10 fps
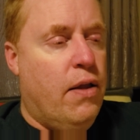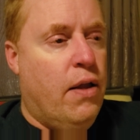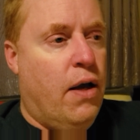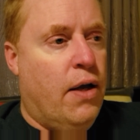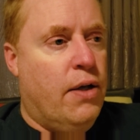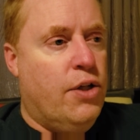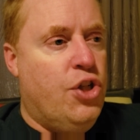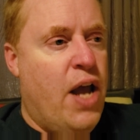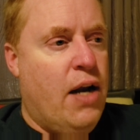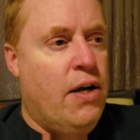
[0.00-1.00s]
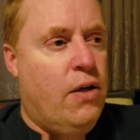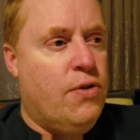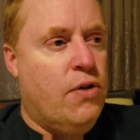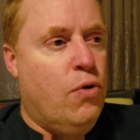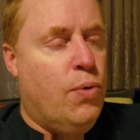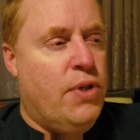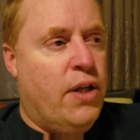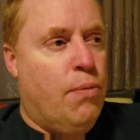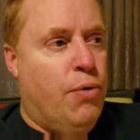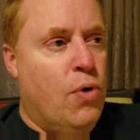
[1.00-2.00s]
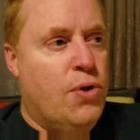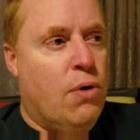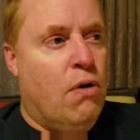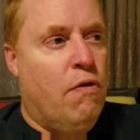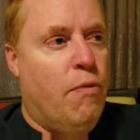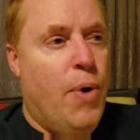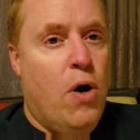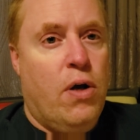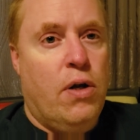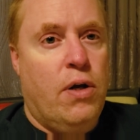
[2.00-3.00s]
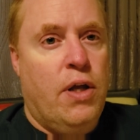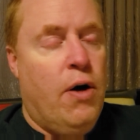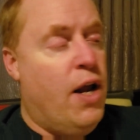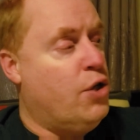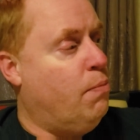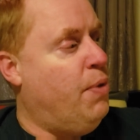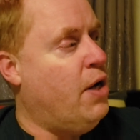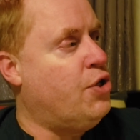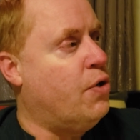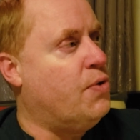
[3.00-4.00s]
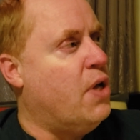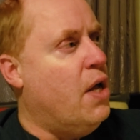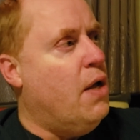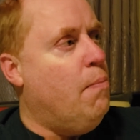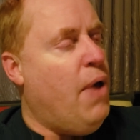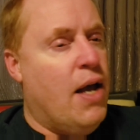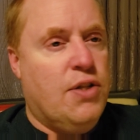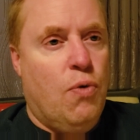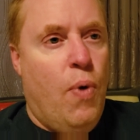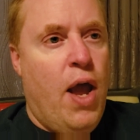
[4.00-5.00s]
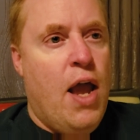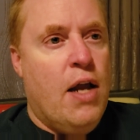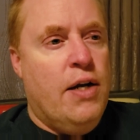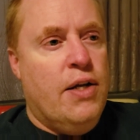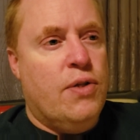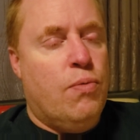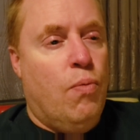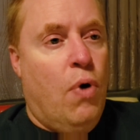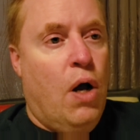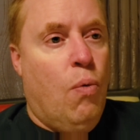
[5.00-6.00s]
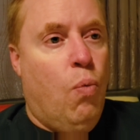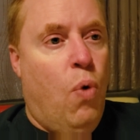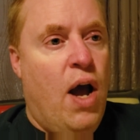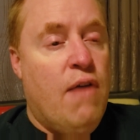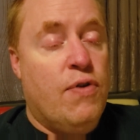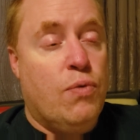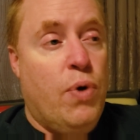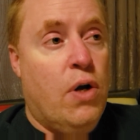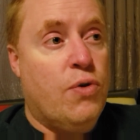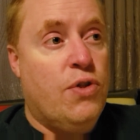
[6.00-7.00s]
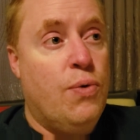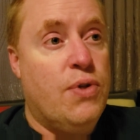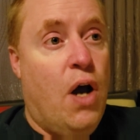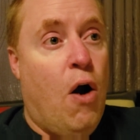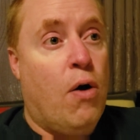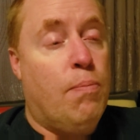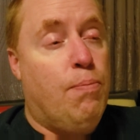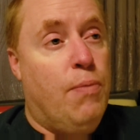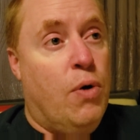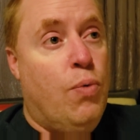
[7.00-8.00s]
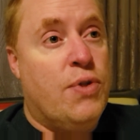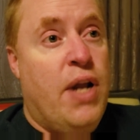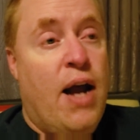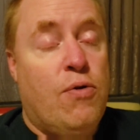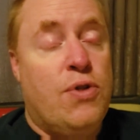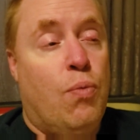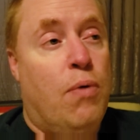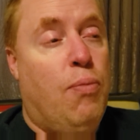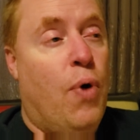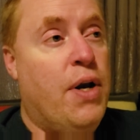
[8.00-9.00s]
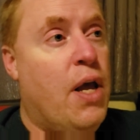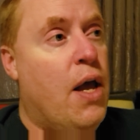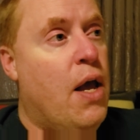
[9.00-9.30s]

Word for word: uh, Jack Nicholson, who was like the producer of American International Pictures, passed away, and his uh, wife, his widow, Susan Hart, who was an actress at one point,